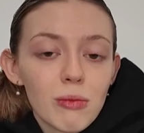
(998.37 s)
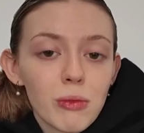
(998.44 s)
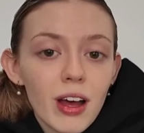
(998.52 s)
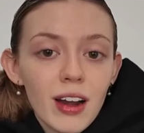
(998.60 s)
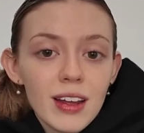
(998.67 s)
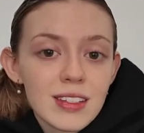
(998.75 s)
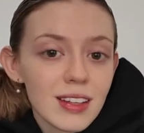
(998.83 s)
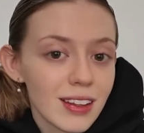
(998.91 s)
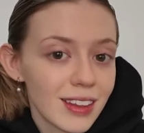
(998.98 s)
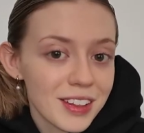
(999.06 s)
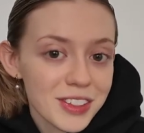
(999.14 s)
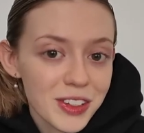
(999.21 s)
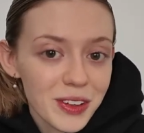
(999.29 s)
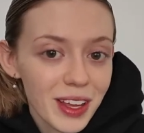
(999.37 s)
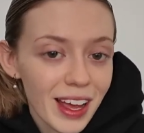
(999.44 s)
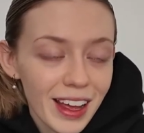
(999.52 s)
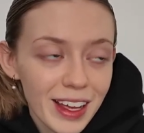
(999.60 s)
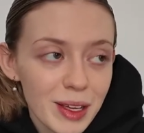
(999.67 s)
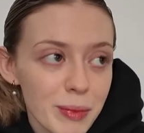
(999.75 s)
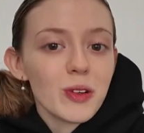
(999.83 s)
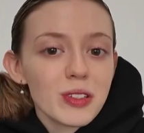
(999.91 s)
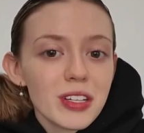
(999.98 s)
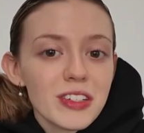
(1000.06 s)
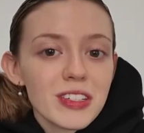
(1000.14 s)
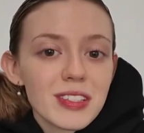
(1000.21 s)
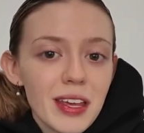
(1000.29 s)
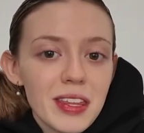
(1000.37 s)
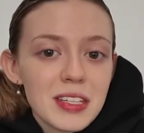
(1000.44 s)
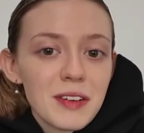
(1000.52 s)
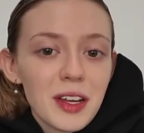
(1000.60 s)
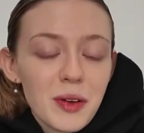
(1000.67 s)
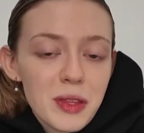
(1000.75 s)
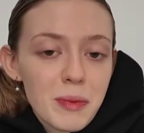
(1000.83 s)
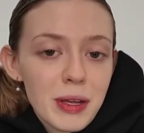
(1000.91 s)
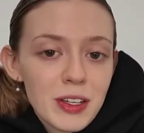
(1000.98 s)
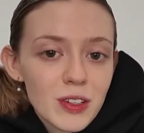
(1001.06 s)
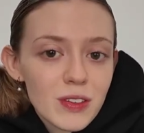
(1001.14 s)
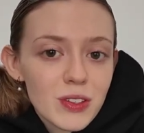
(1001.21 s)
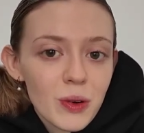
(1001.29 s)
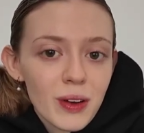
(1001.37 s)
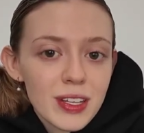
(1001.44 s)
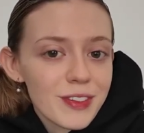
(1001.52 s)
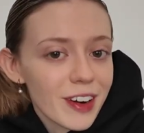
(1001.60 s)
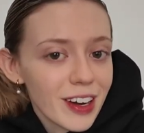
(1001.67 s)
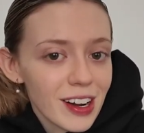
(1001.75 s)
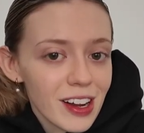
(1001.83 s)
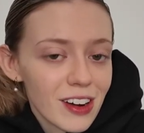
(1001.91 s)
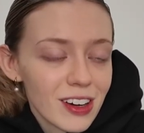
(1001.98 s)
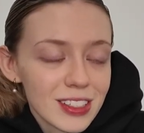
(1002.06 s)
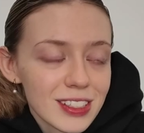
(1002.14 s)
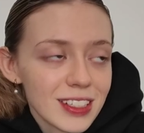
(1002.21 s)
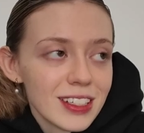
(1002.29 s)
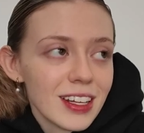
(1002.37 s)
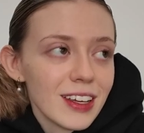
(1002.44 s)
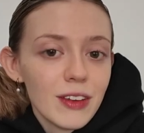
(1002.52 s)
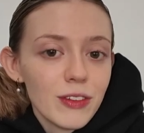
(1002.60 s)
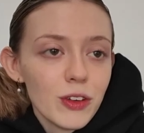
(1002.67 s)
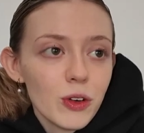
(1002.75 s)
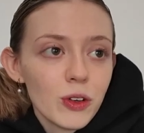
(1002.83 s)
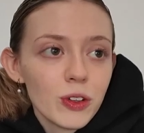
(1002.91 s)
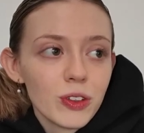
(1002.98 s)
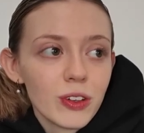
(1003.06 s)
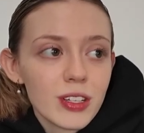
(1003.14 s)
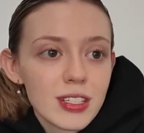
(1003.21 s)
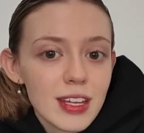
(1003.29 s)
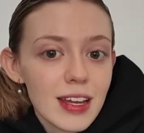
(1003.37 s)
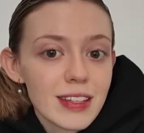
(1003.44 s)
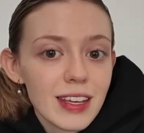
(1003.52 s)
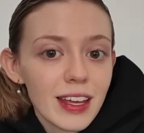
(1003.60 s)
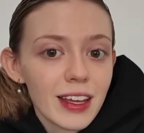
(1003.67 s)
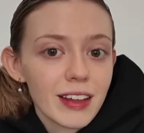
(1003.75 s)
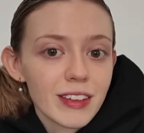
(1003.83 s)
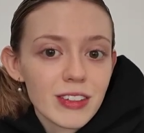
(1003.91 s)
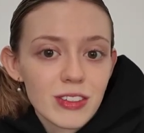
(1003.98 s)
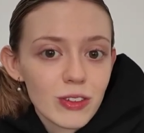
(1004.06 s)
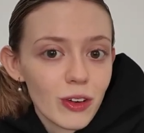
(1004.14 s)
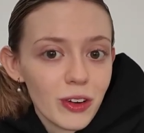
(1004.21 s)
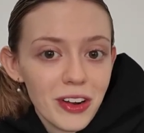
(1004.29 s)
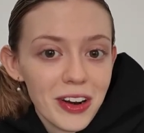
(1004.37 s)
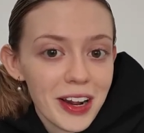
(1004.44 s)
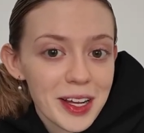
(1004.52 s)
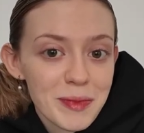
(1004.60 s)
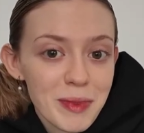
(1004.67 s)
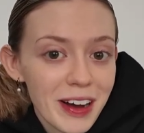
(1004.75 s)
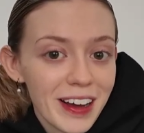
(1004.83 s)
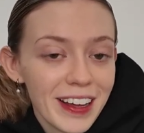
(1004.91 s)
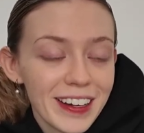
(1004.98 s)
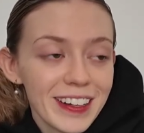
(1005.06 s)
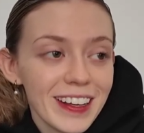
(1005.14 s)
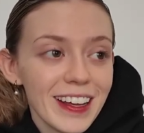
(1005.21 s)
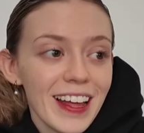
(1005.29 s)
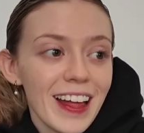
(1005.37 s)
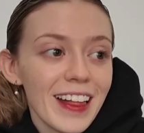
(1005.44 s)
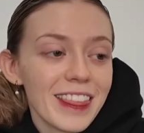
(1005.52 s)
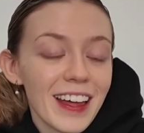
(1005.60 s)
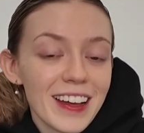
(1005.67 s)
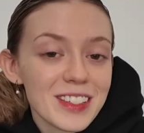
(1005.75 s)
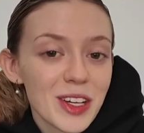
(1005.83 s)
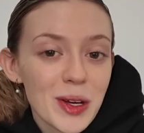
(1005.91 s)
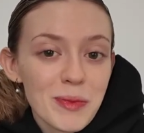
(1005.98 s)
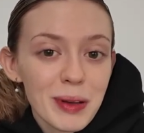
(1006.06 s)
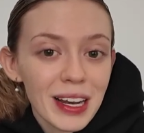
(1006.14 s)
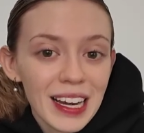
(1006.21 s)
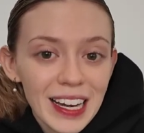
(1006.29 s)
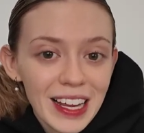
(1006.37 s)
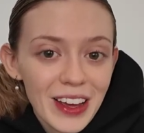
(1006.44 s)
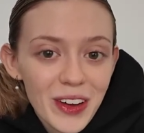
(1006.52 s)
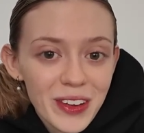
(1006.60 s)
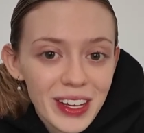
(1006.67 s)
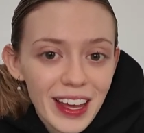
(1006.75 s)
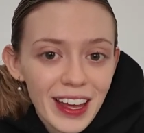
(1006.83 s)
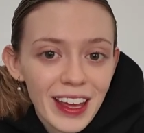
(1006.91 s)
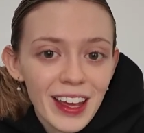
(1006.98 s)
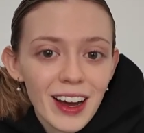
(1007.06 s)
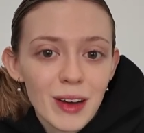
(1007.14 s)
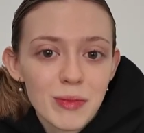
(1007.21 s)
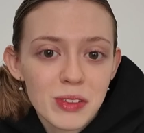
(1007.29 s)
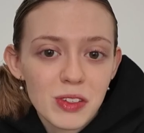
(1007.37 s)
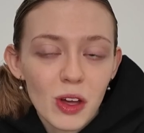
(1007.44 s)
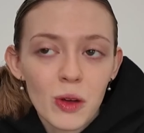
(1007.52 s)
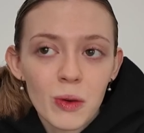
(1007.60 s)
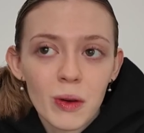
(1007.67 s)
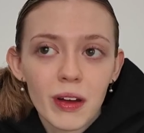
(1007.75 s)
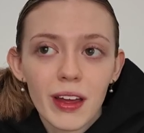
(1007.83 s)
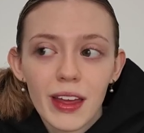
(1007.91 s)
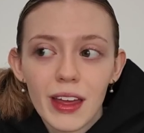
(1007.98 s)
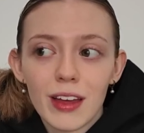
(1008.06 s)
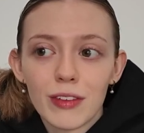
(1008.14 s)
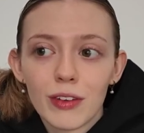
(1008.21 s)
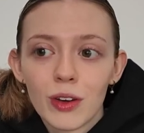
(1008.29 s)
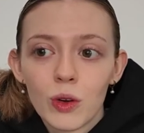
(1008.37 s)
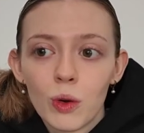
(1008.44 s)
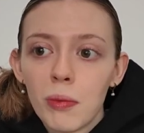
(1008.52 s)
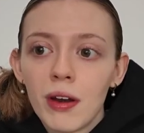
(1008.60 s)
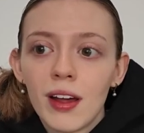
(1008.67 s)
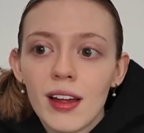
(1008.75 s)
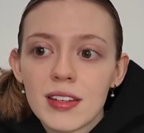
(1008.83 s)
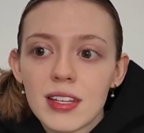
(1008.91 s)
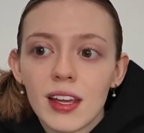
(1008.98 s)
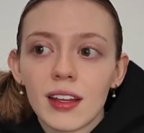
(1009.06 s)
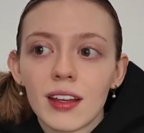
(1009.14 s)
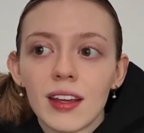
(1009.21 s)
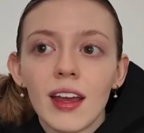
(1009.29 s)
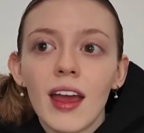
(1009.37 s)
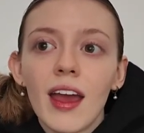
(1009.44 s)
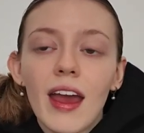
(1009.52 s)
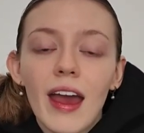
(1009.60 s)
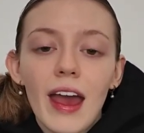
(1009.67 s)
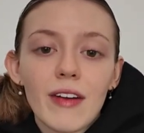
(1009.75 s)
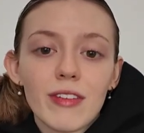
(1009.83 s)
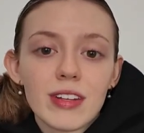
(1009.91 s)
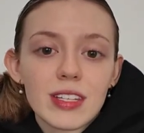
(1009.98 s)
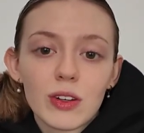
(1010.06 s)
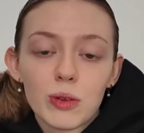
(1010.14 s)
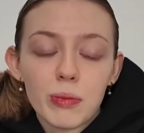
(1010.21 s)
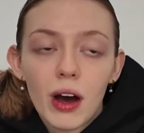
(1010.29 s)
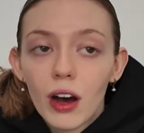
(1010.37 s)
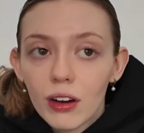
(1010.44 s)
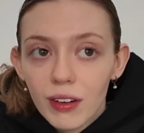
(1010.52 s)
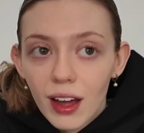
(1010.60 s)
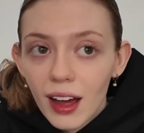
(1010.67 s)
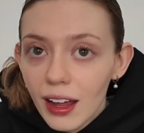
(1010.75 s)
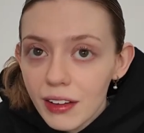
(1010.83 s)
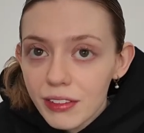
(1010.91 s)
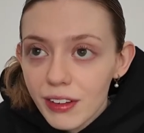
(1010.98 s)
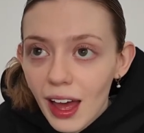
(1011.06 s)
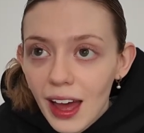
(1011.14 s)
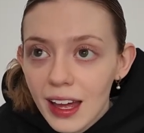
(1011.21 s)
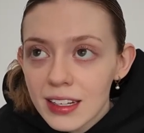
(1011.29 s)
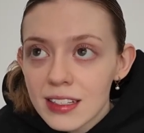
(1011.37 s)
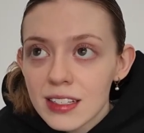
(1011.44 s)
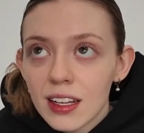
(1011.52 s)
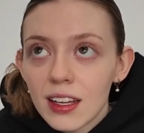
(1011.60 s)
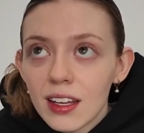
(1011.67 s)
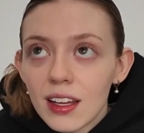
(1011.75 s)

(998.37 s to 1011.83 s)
girlies, and that's okay. Also, just take this video with a pinch of salt. It's very light-hearted. If your non-aesthetic does not look like mine, that's completely okay. I'm so here for normalising every single part of life, and